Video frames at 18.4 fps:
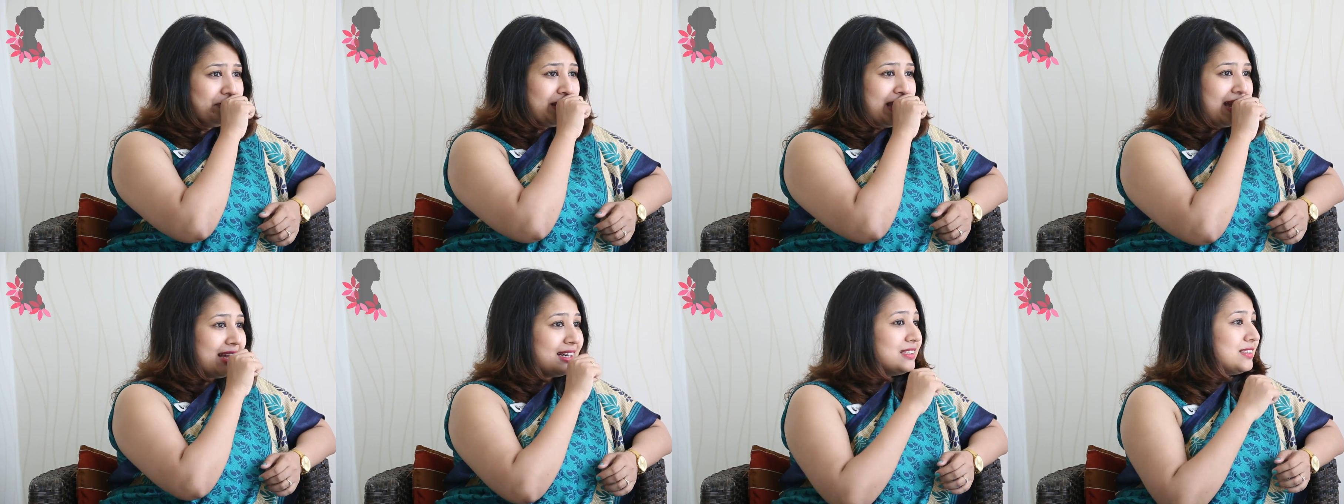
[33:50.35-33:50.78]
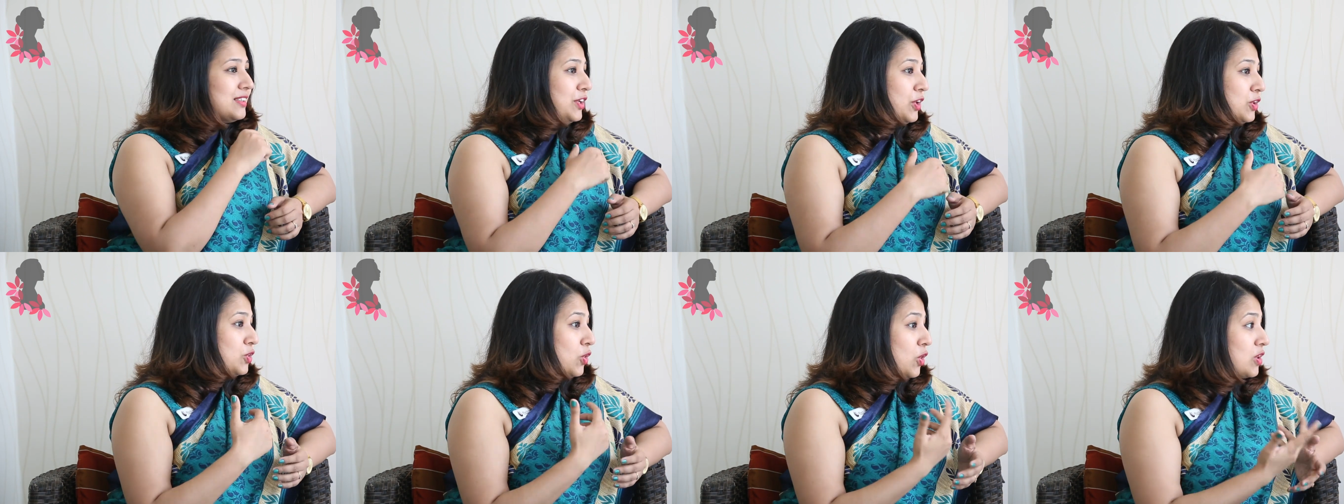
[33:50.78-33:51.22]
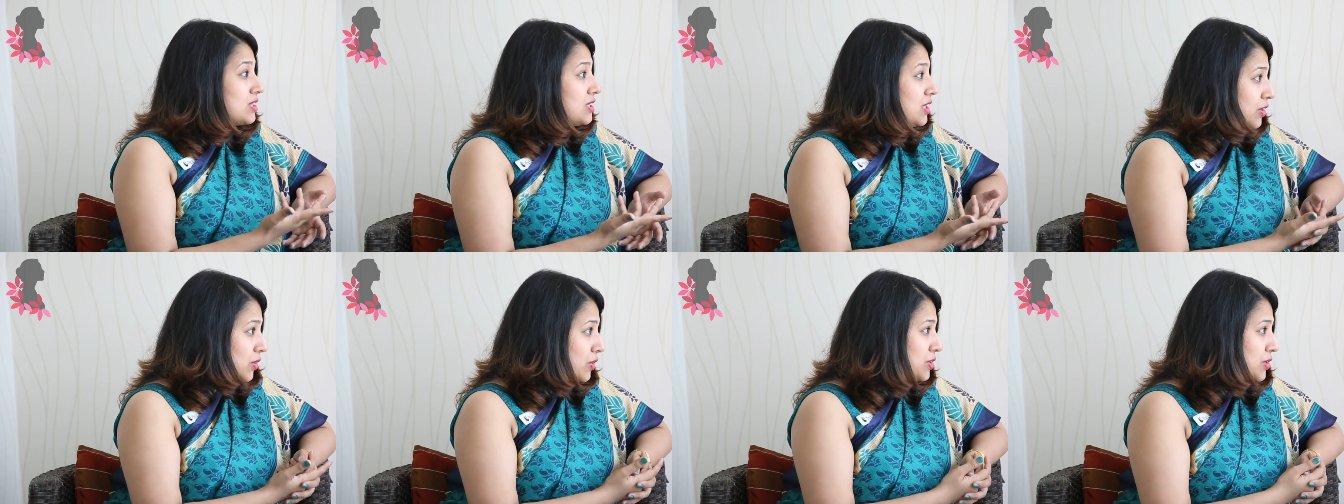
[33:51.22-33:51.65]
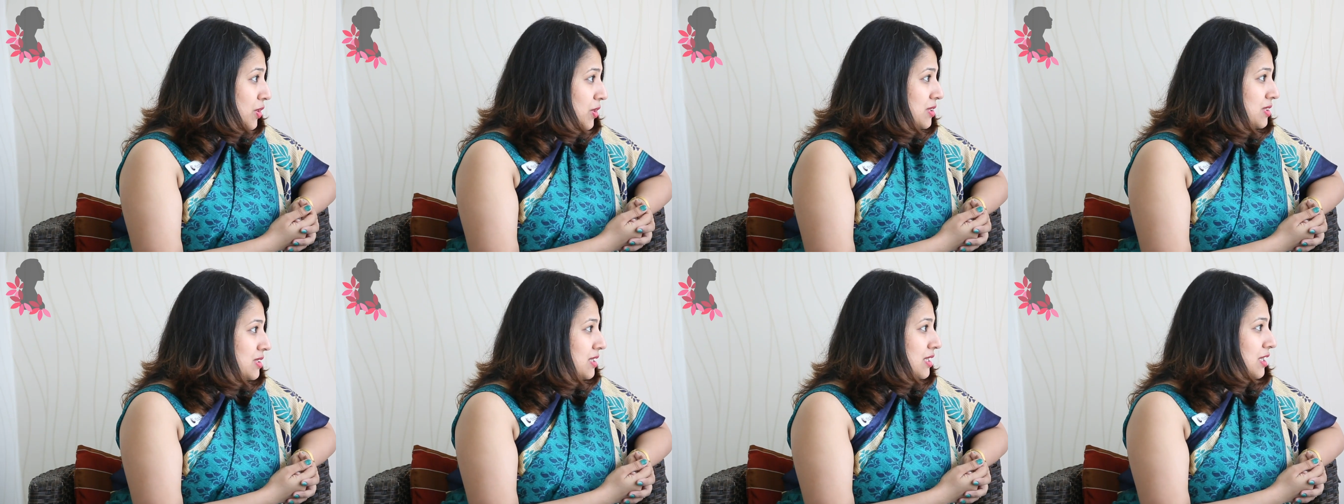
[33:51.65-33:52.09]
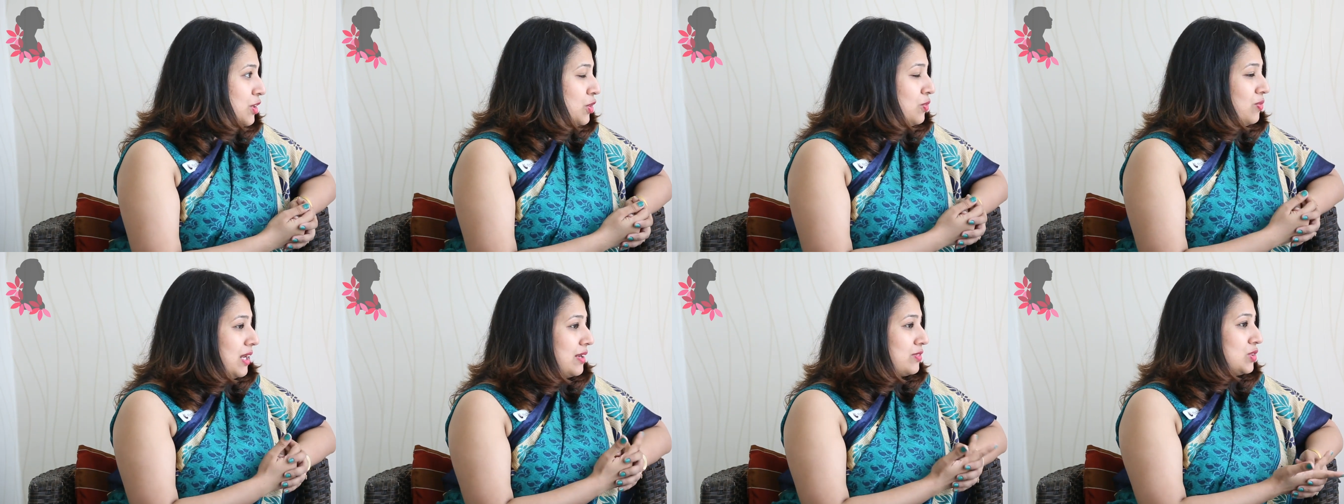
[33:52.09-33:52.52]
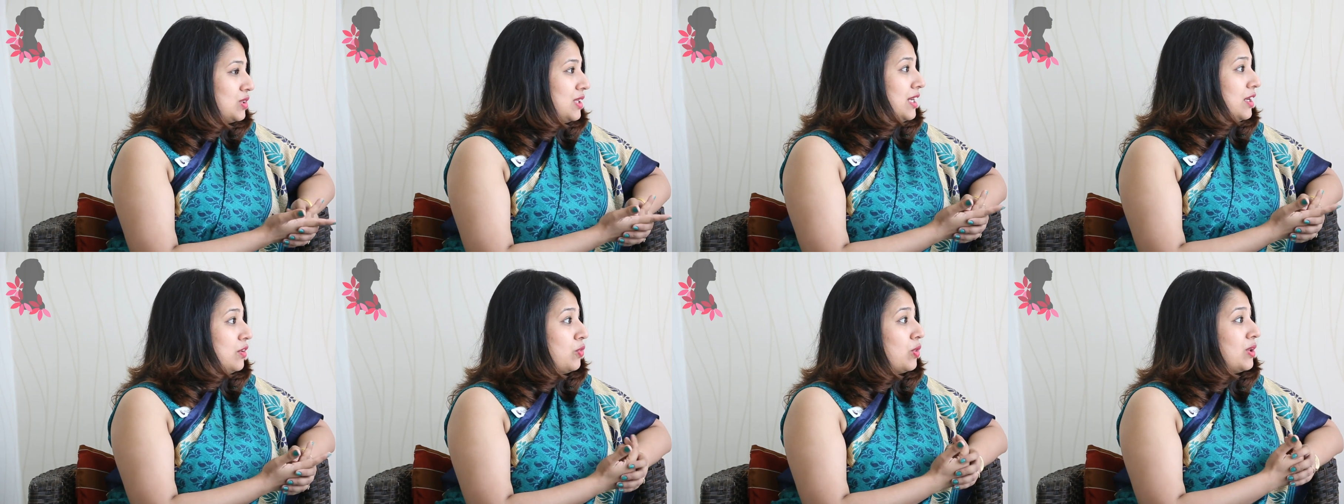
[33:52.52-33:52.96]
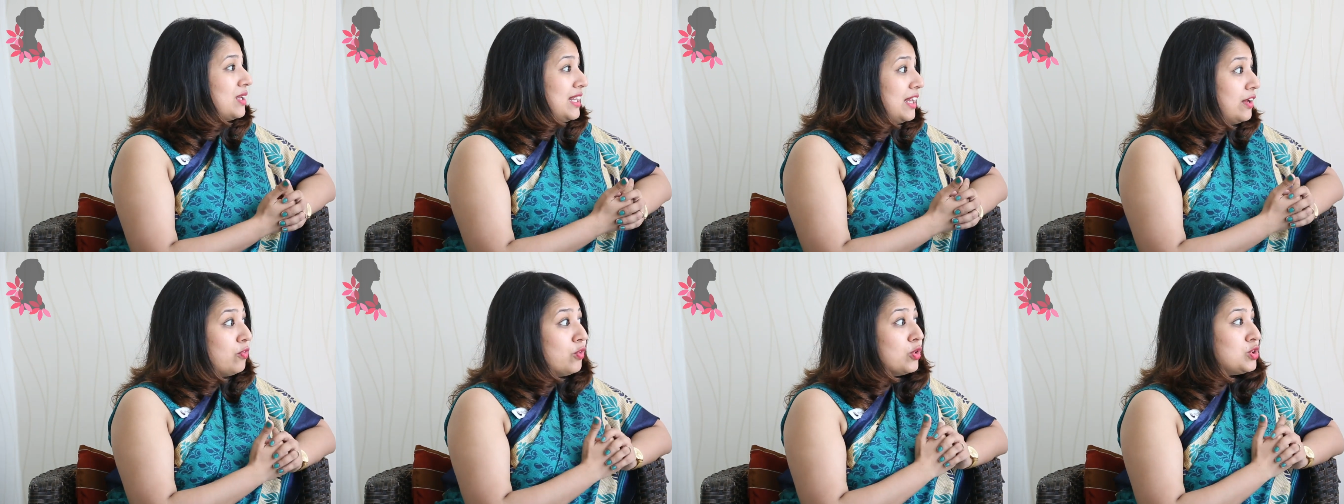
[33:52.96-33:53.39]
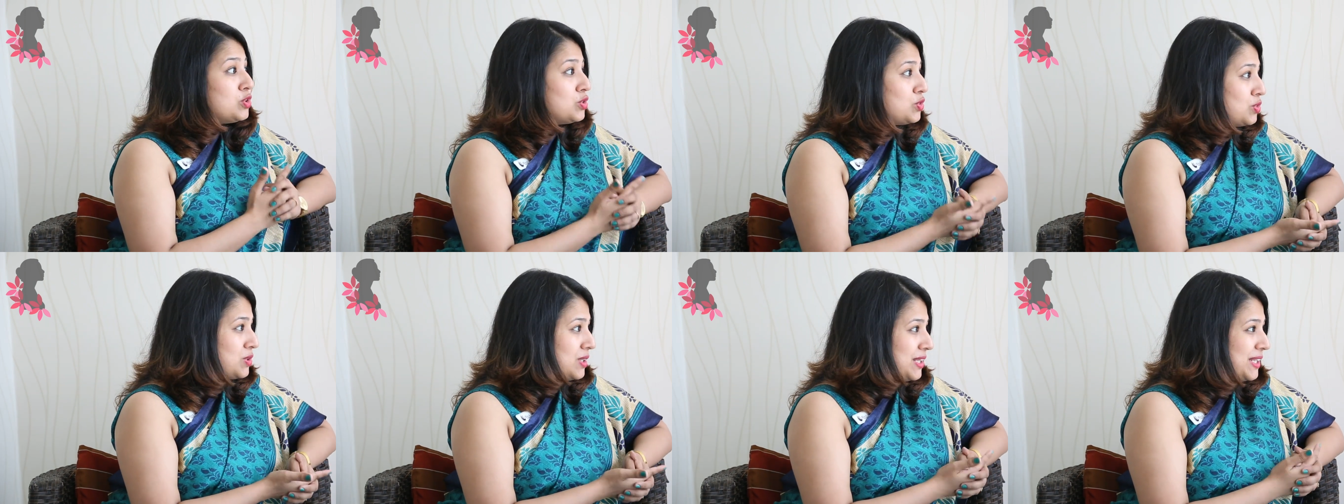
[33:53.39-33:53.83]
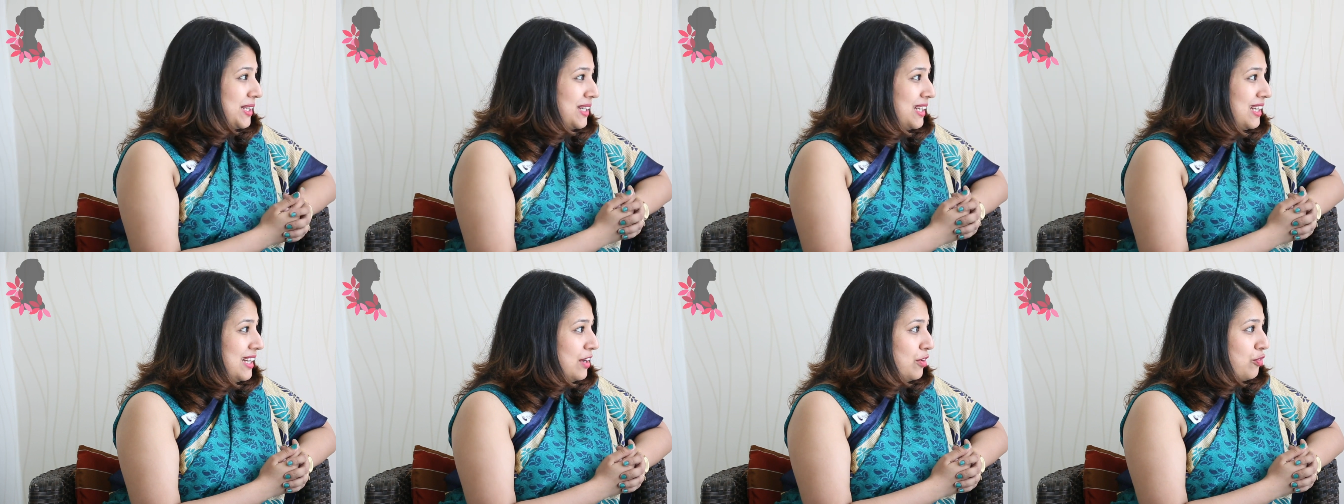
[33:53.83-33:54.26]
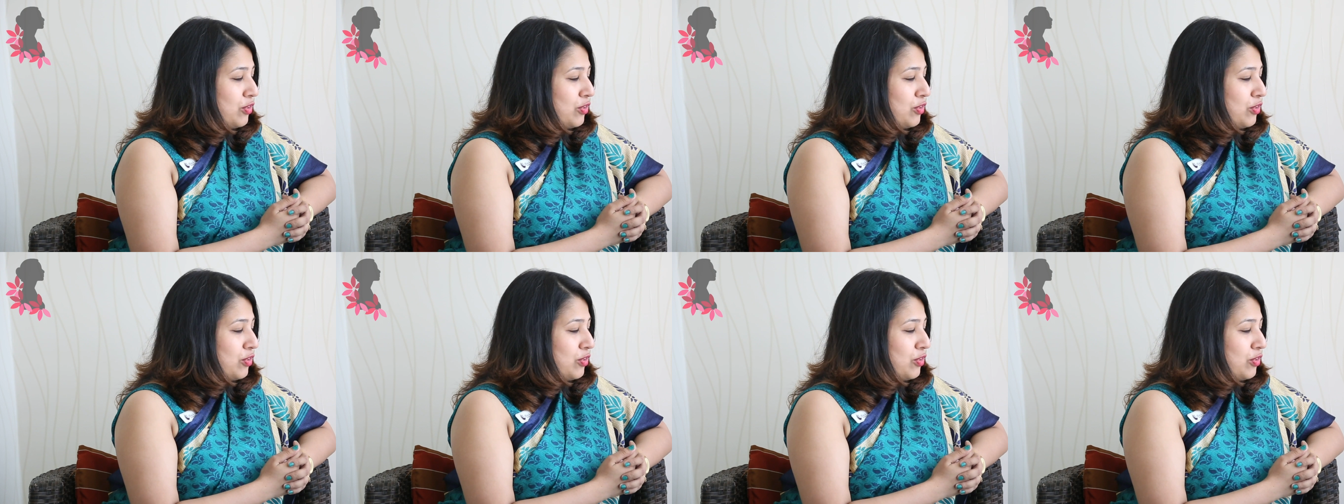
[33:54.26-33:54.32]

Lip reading: And your thoughts are not yours. You will have to think what they want you to think.